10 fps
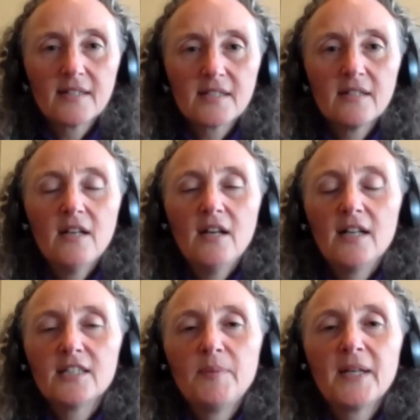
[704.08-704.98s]
things. And
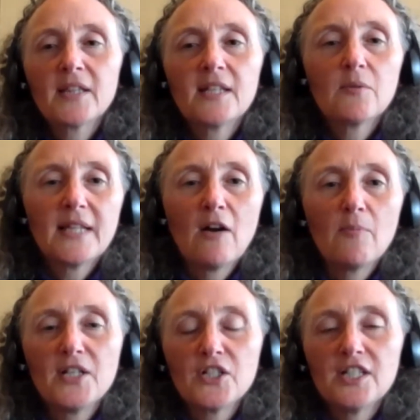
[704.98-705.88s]
the big thing with
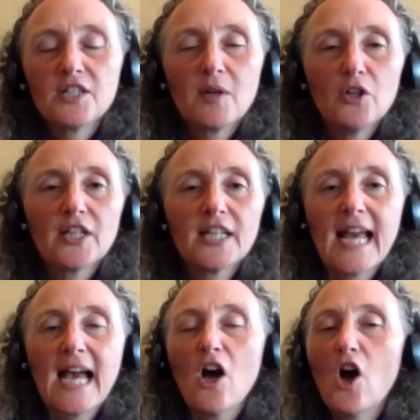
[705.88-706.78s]
outpatient is we're
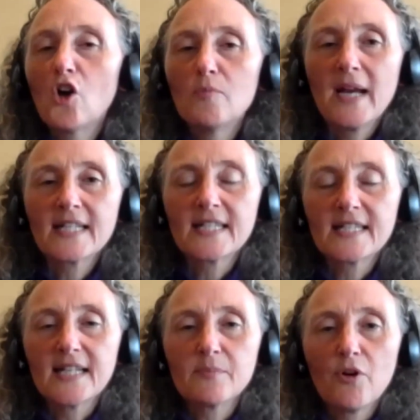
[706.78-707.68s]
looking at a home
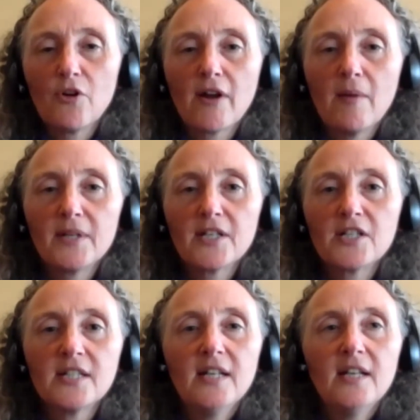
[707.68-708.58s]
exercise program,
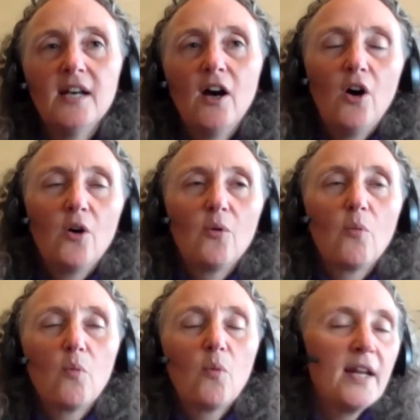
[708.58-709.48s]
because
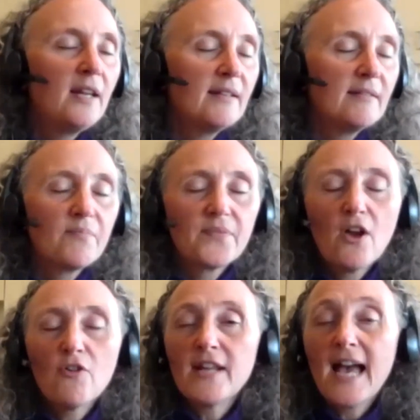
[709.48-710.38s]
we
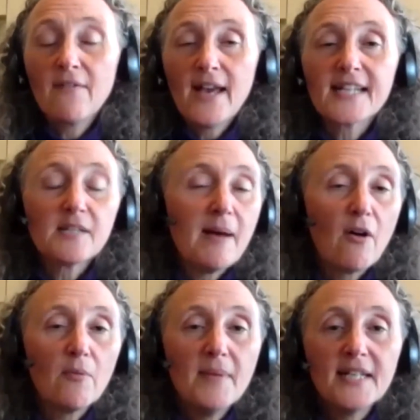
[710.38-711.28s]
only have X
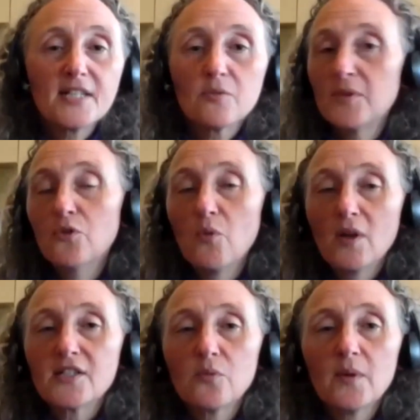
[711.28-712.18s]
amount of minutes with you
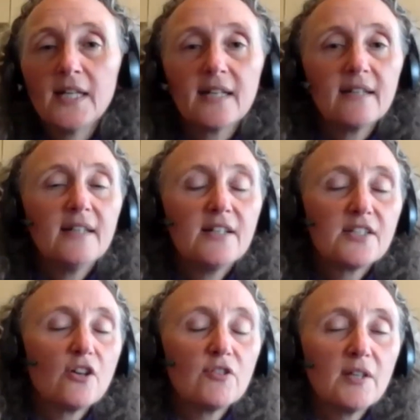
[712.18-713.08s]
once a week.
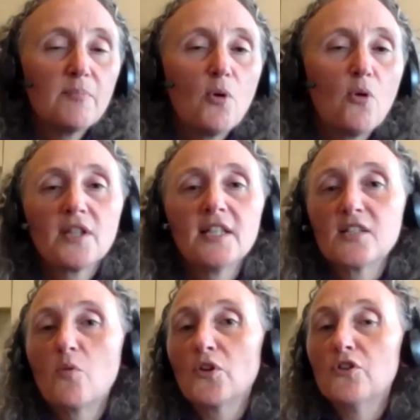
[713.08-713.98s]
So the important thing
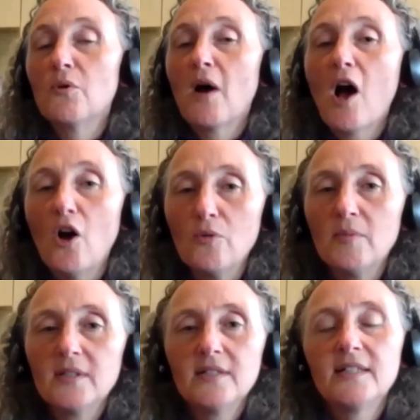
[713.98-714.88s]
is what you do at
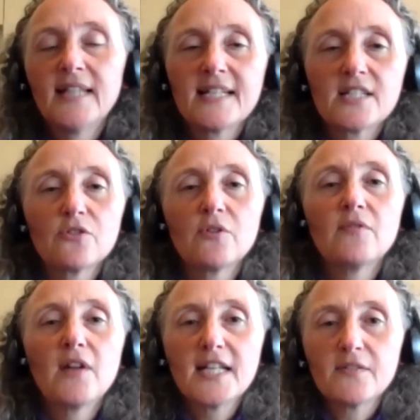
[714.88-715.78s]
home. And that's sort
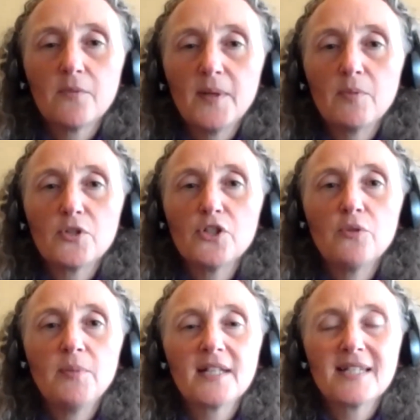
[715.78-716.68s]
of nice for people
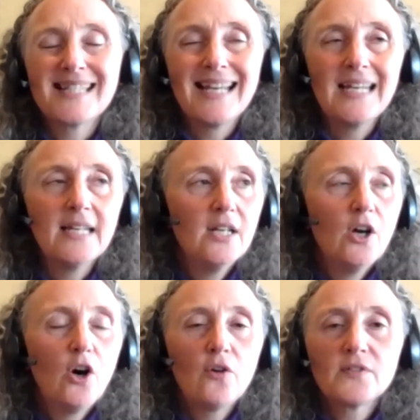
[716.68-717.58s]
too, because they
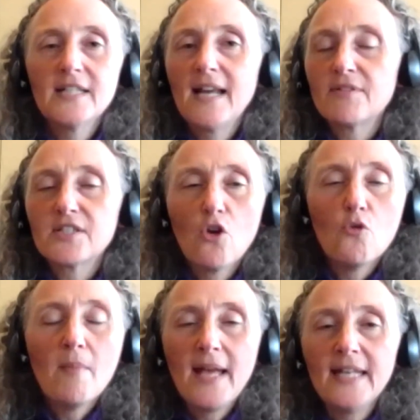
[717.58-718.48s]
often have
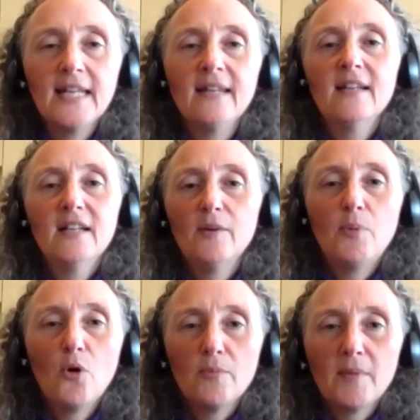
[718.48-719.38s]
so many
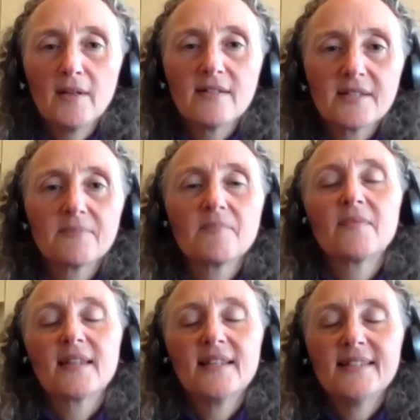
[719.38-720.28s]
appointments
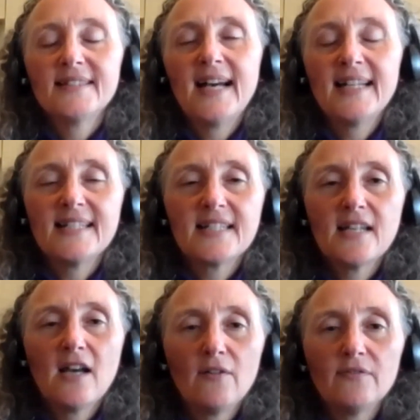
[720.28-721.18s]
that it's
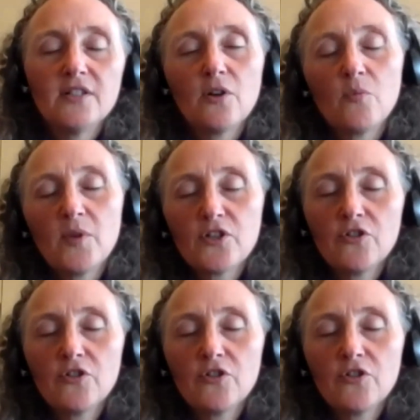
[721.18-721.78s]
tough. And we